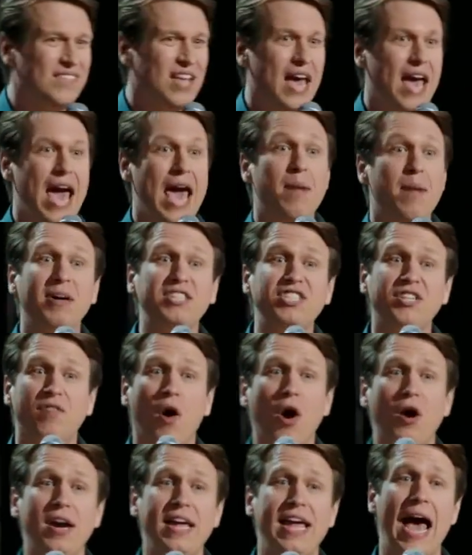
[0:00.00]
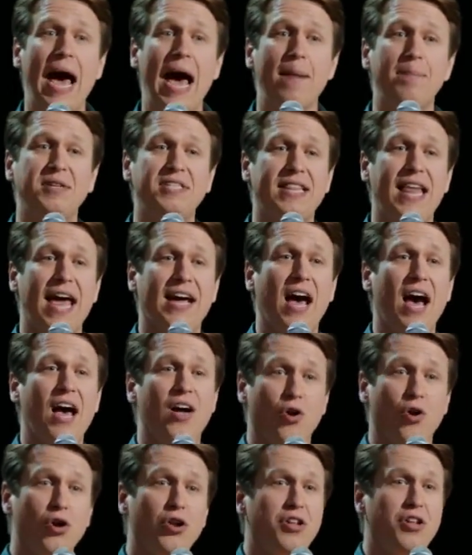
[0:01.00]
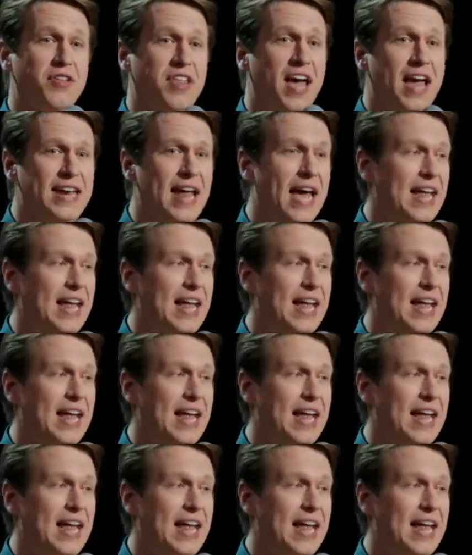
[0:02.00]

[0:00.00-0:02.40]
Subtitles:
And it must have already happened to that guy earlier that night,